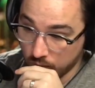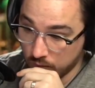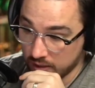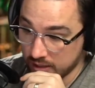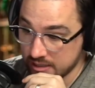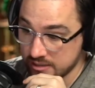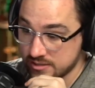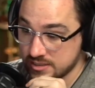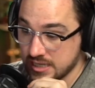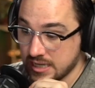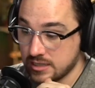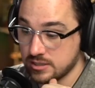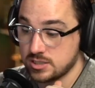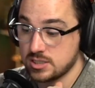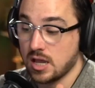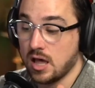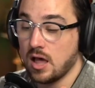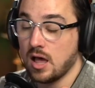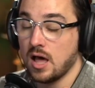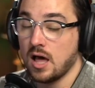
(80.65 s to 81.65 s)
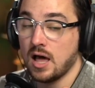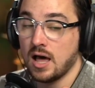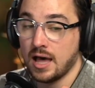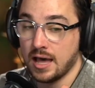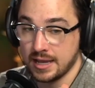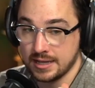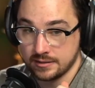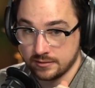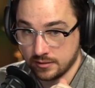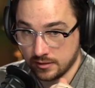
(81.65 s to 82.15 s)
We're going to see a
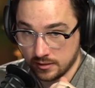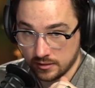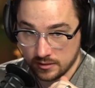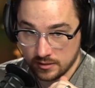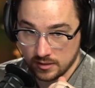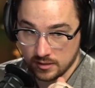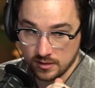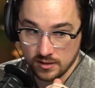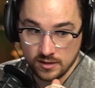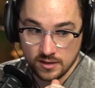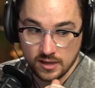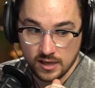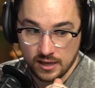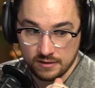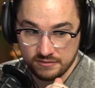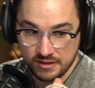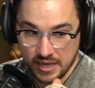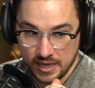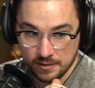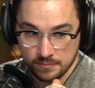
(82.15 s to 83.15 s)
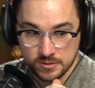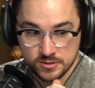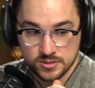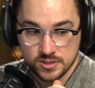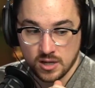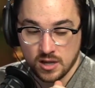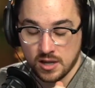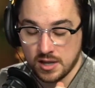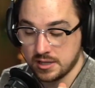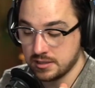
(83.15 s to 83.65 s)
ton of
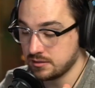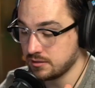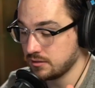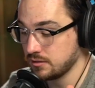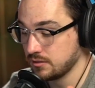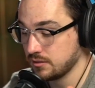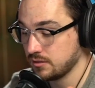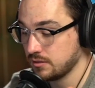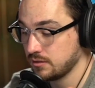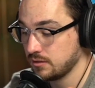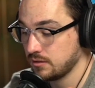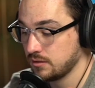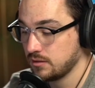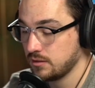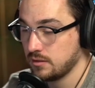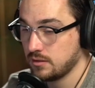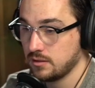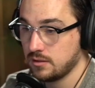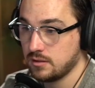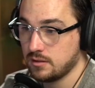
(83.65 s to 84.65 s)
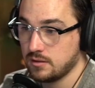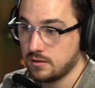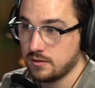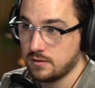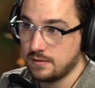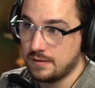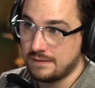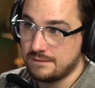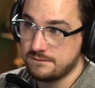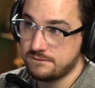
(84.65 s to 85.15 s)

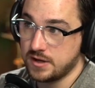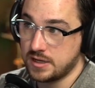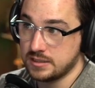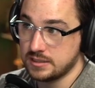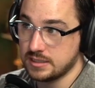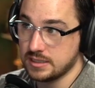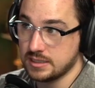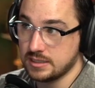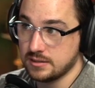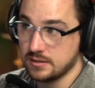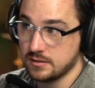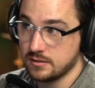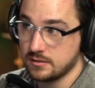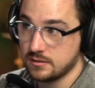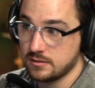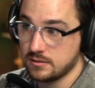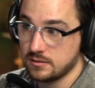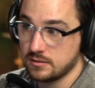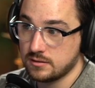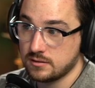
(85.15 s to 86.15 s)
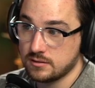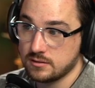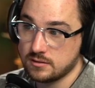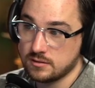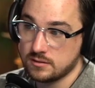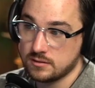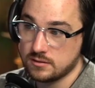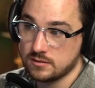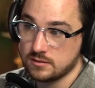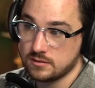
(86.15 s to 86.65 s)
Amazon-funded
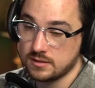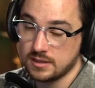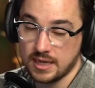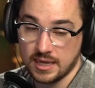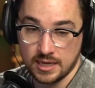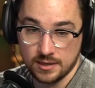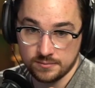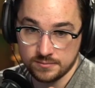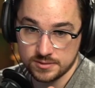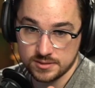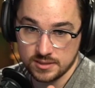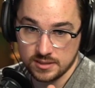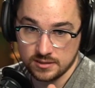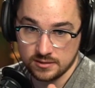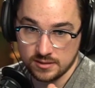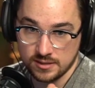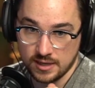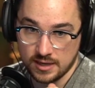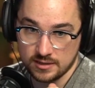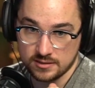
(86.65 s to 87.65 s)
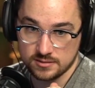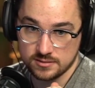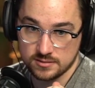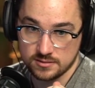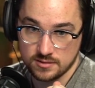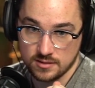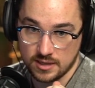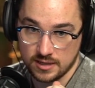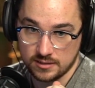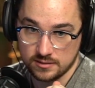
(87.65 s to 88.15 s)
games in the
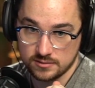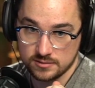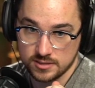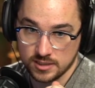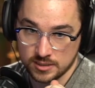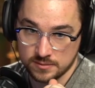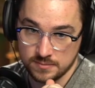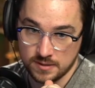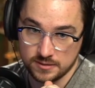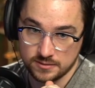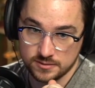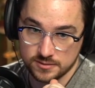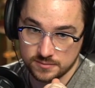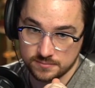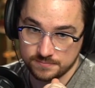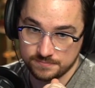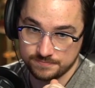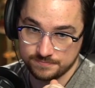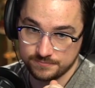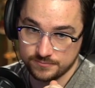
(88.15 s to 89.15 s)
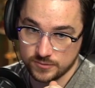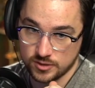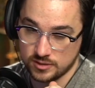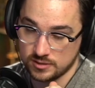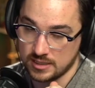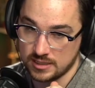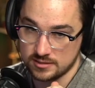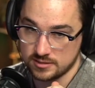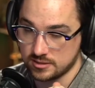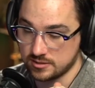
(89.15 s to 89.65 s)
next, like, 6 months.
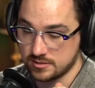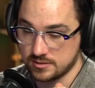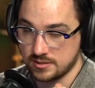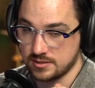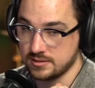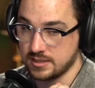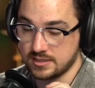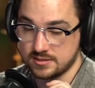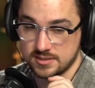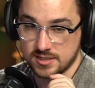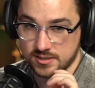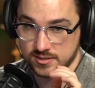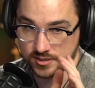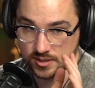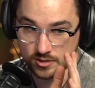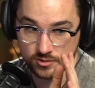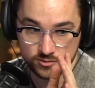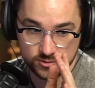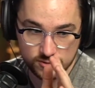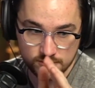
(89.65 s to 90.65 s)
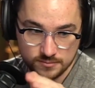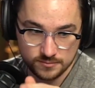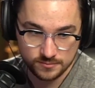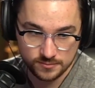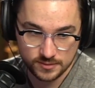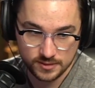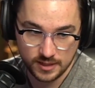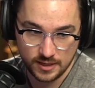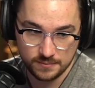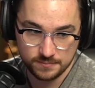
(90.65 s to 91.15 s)
Or not six, like, 6 years.
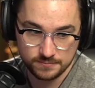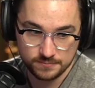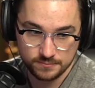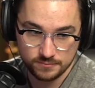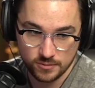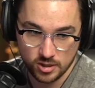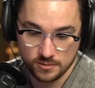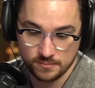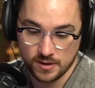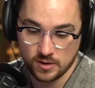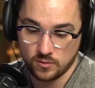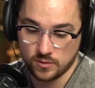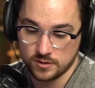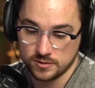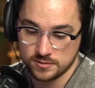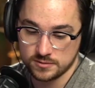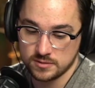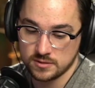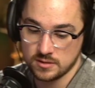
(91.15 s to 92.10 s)
Okay? Mark my words.